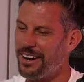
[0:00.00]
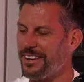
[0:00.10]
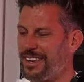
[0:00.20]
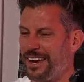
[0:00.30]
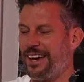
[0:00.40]

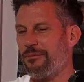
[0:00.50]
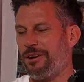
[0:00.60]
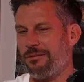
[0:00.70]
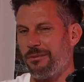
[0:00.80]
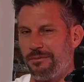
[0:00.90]
yeah,
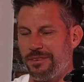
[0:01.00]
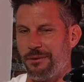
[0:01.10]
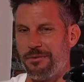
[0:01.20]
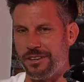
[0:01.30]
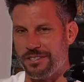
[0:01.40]
well, we've, yeah,
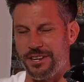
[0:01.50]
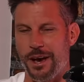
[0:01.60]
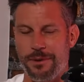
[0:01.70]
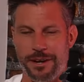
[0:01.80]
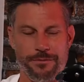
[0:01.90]
we've got
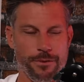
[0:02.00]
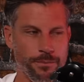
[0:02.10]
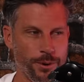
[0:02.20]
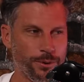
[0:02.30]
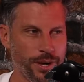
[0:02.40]
so many
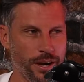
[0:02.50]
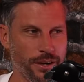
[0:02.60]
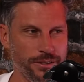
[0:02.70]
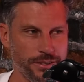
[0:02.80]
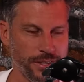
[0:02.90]
football
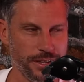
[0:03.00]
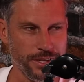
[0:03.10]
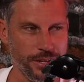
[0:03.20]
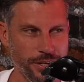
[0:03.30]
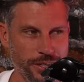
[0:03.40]
codes yeah, that
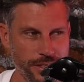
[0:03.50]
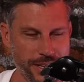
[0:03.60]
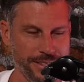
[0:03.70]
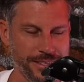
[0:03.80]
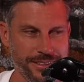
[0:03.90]
union yeah.
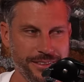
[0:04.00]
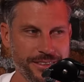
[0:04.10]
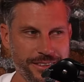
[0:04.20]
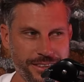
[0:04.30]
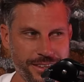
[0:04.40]
doesn't.
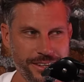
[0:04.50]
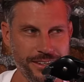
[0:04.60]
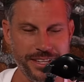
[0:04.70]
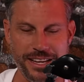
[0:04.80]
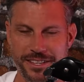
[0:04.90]

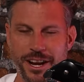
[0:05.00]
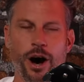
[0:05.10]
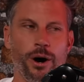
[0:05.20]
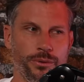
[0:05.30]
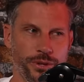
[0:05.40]
doesn't
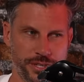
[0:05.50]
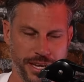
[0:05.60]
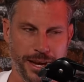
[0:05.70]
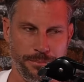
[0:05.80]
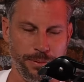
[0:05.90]
hold the
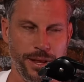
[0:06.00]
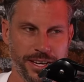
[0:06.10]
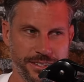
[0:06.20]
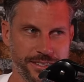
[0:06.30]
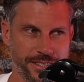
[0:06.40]
same
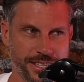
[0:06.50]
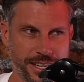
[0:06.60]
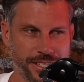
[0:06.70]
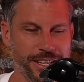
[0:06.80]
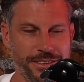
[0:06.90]
place as it
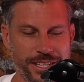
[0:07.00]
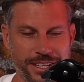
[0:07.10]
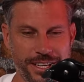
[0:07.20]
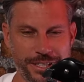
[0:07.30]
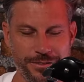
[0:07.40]
does over here,
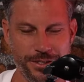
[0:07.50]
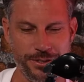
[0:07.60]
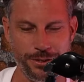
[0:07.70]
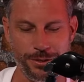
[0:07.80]
that's for yeah. sure.